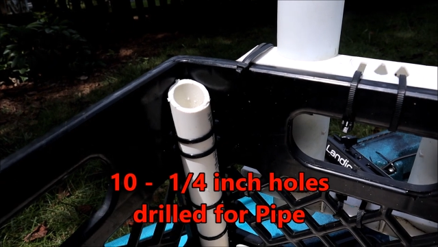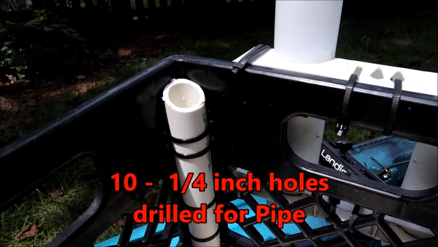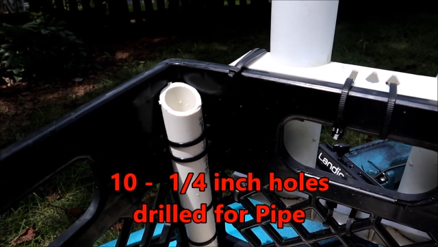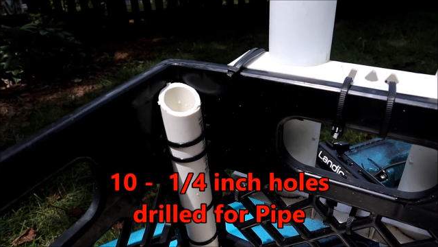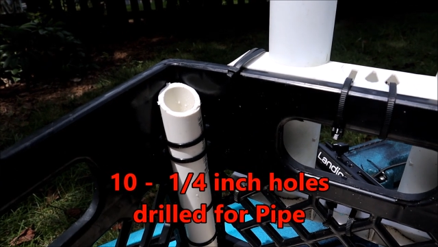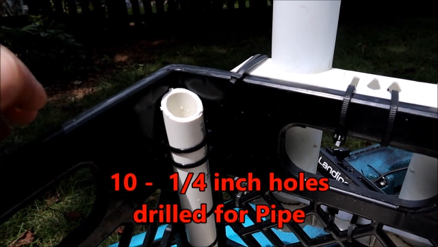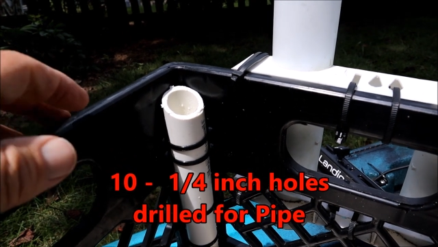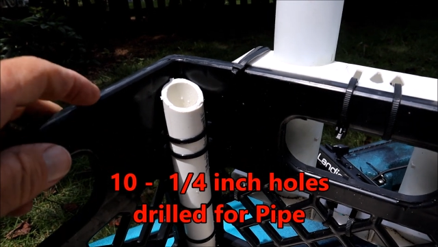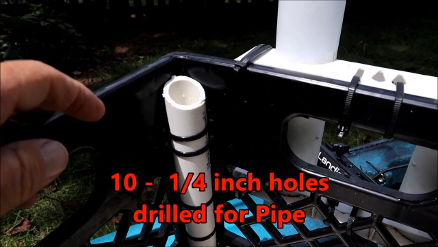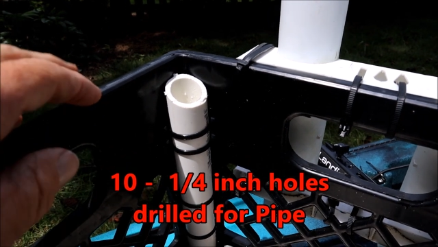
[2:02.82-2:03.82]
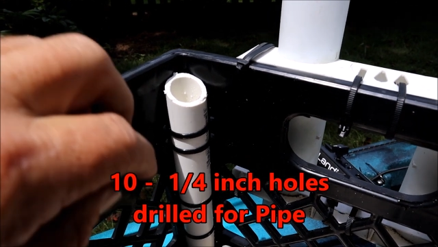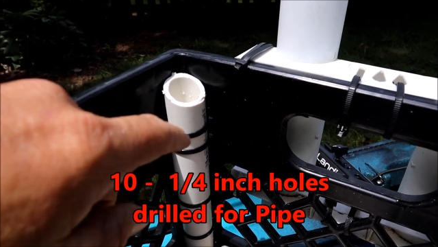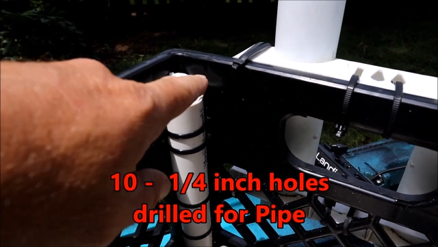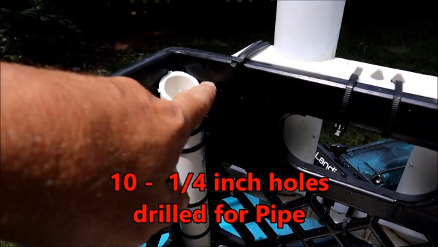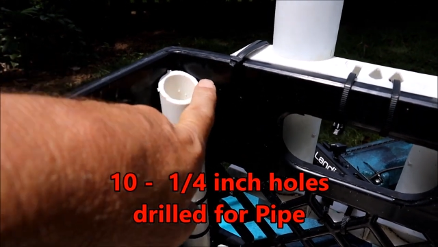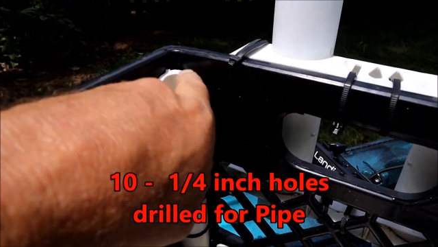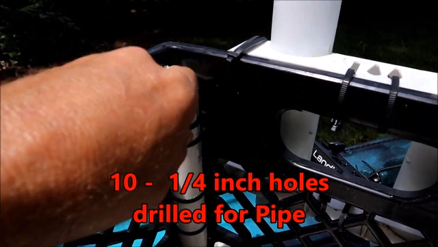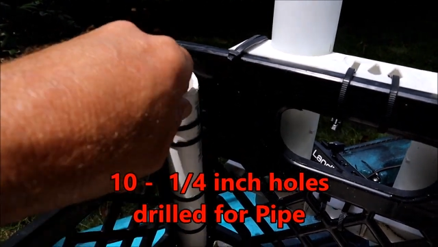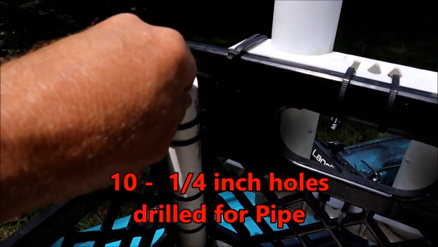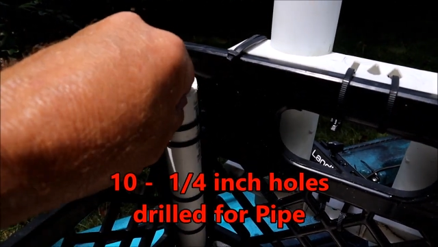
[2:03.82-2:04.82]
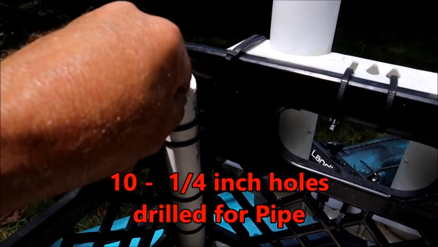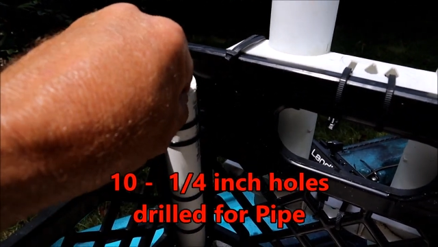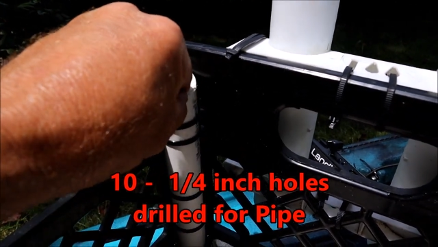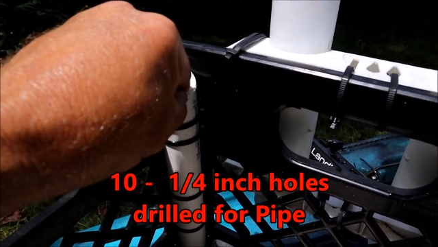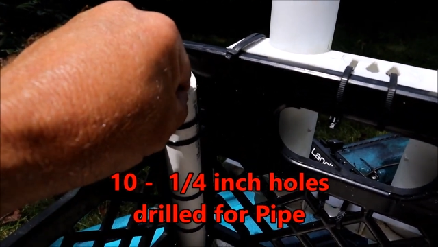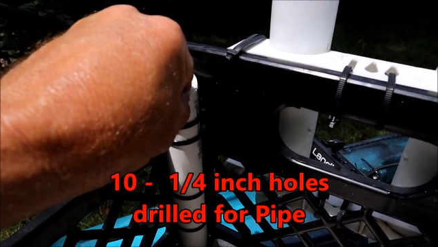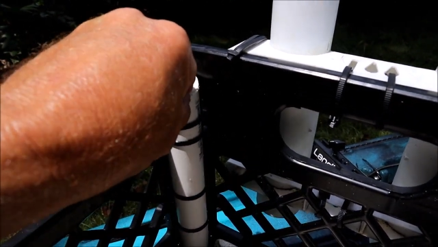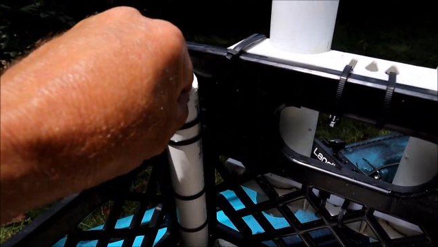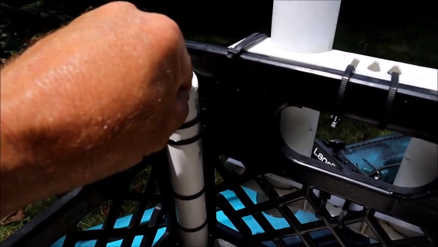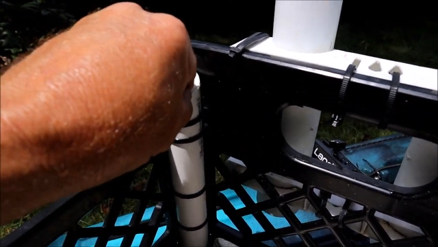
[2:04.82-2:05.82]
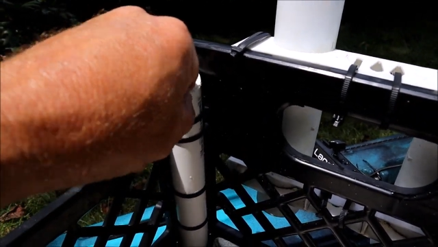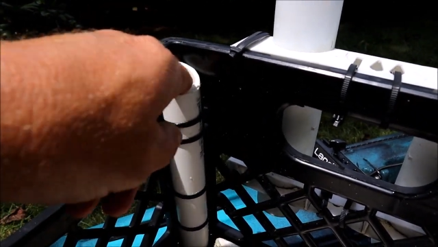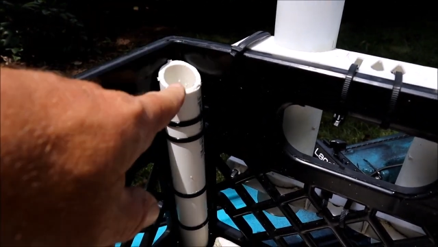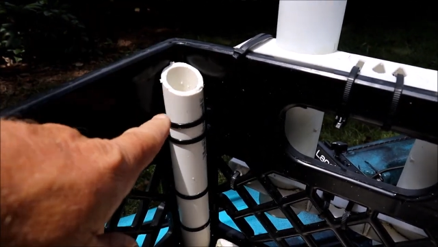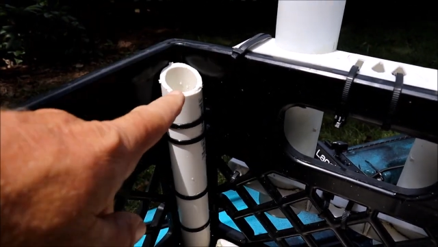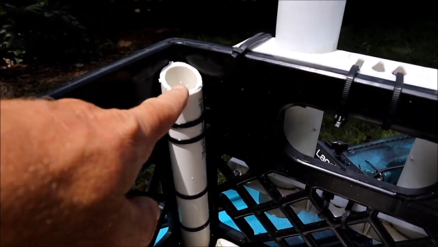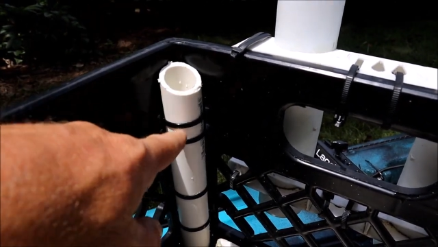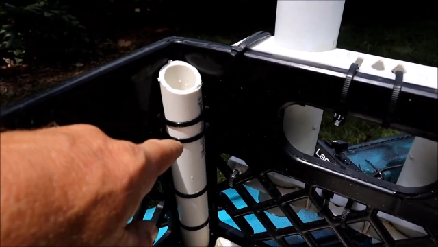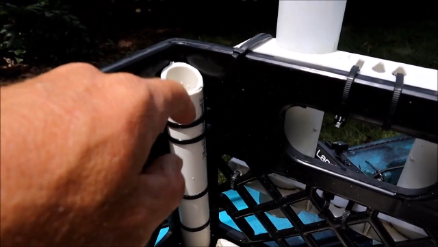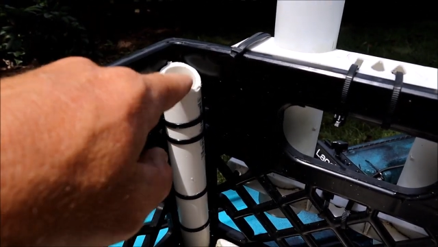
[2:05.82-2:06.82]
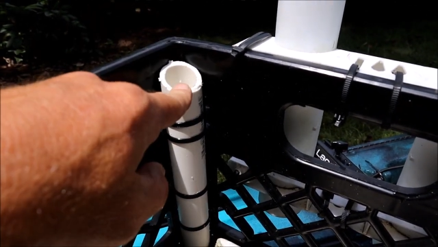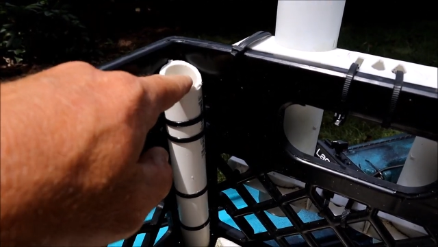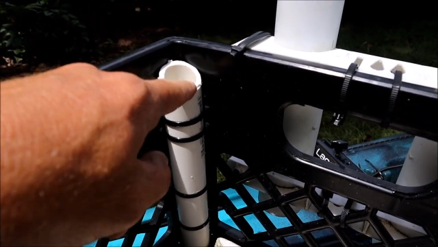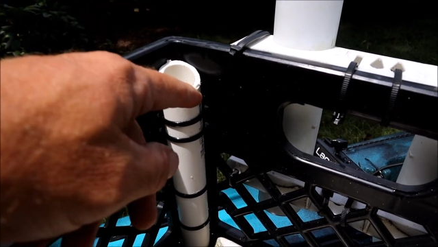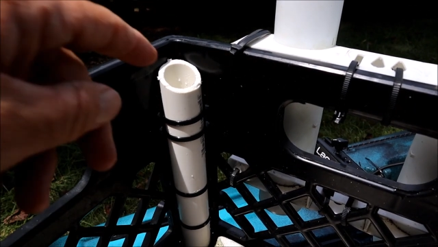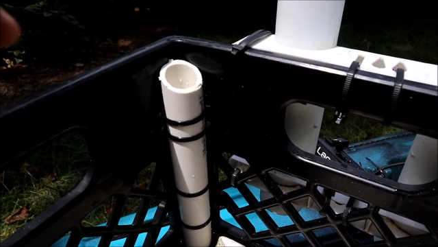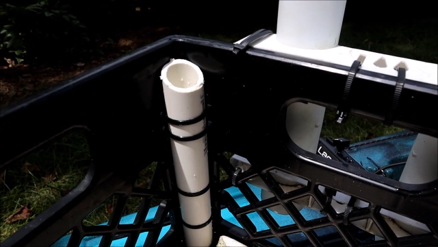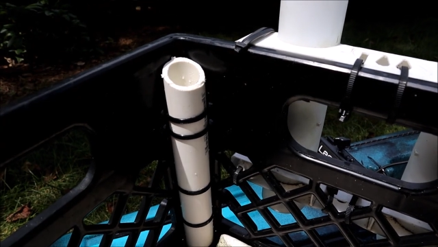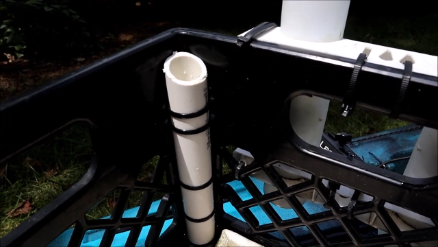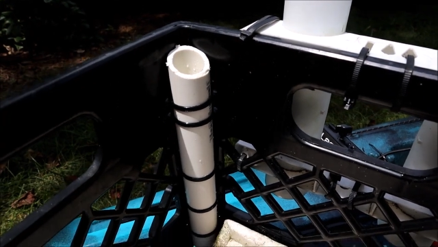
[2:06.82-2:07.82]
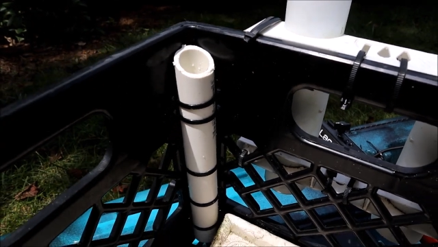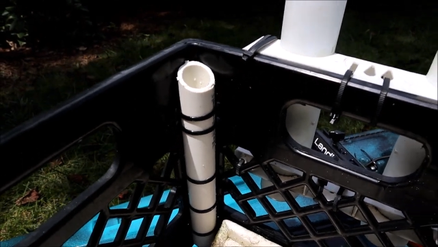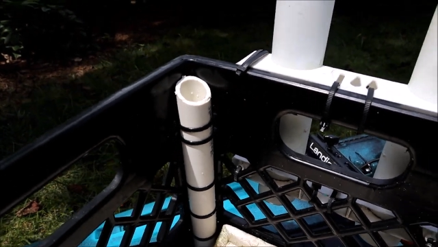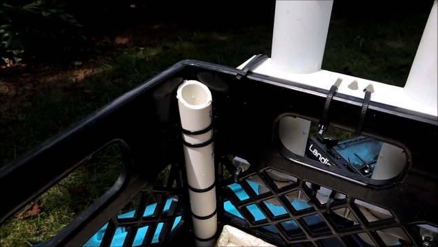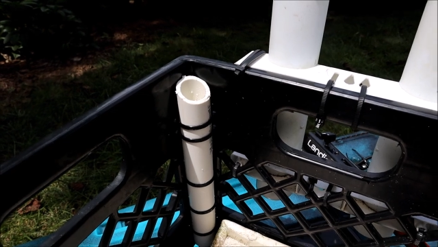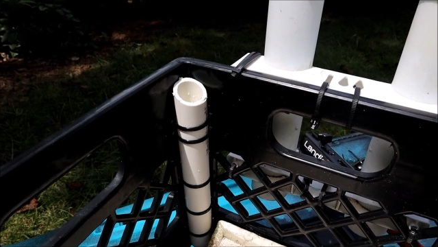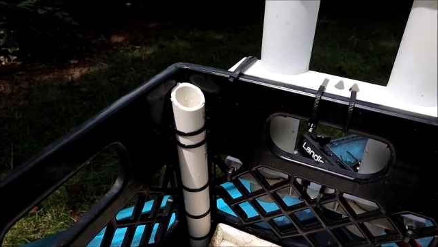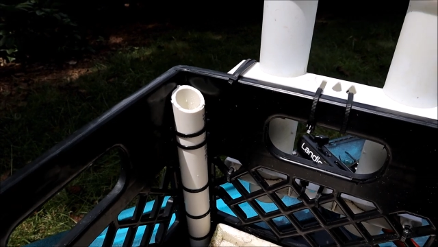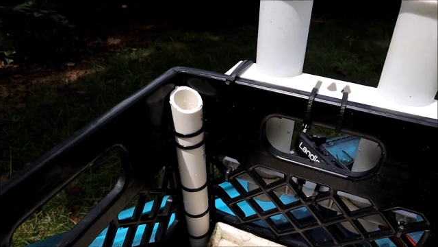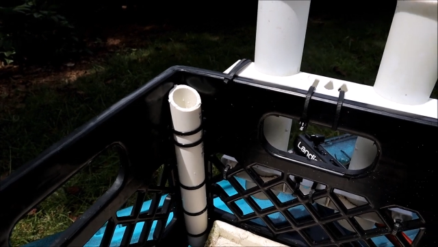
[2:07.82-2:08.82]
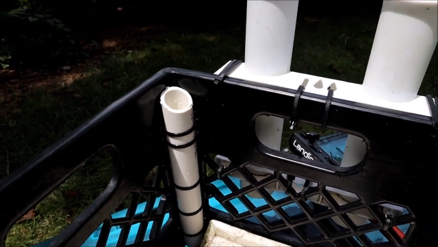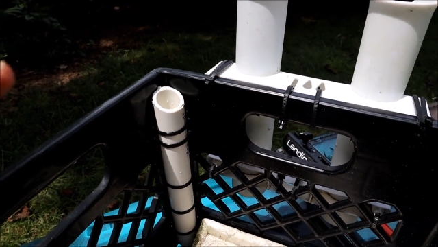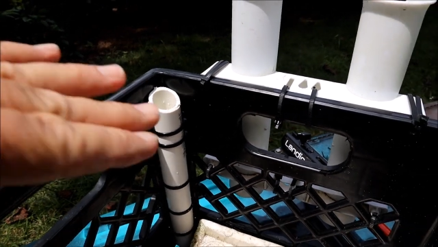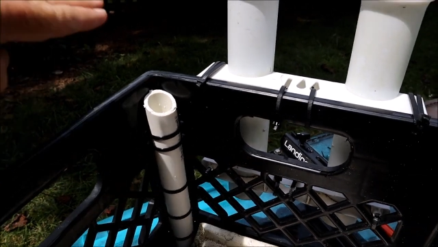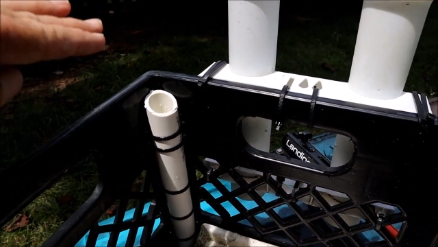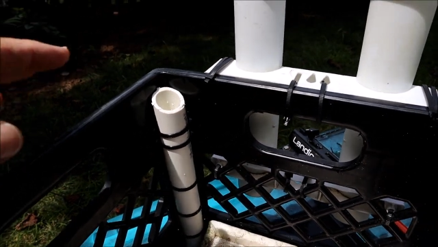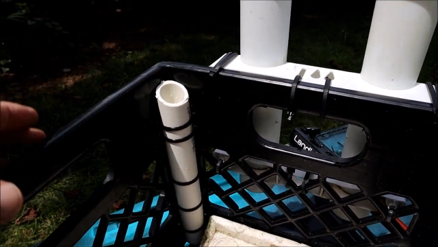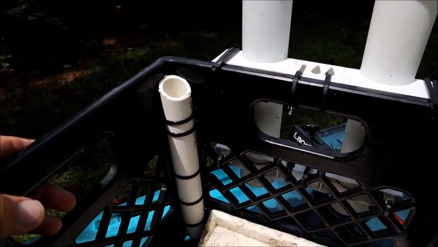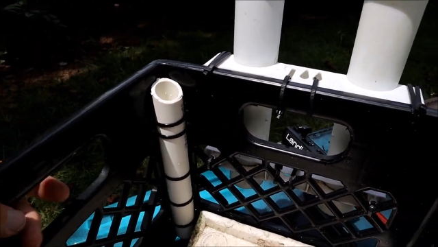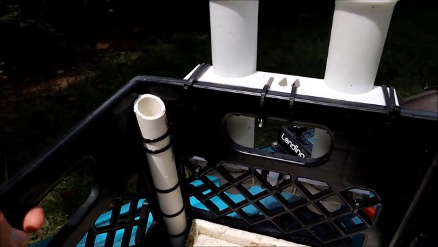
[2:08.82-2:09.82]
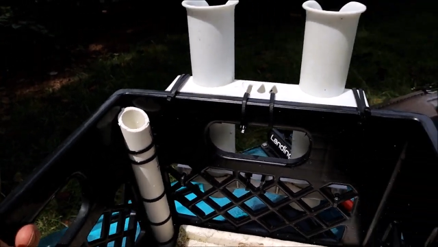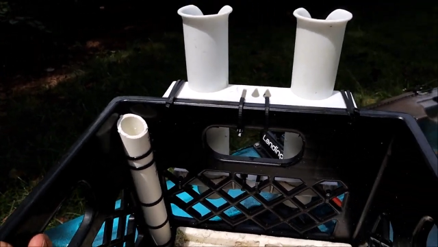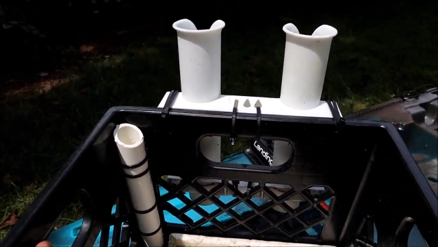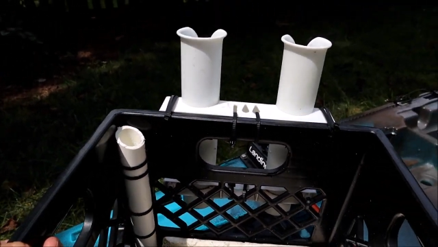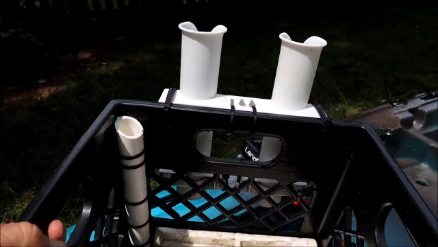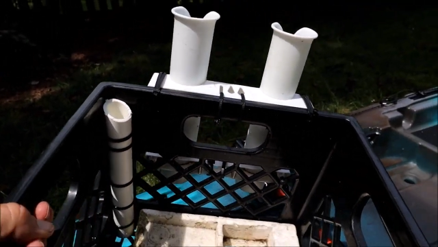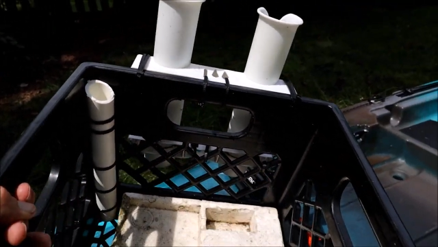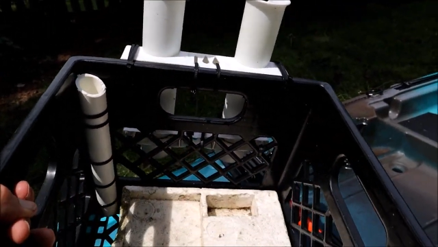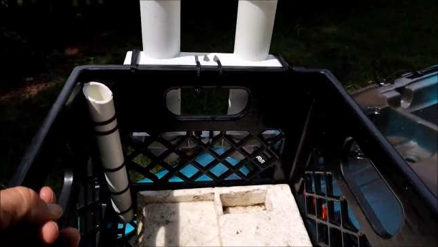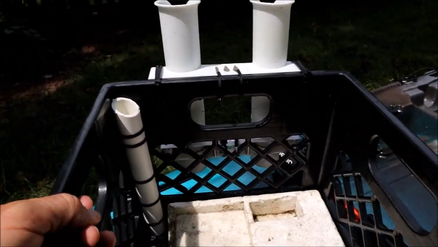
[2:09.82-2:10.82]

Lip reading: [unreadable: no face in view]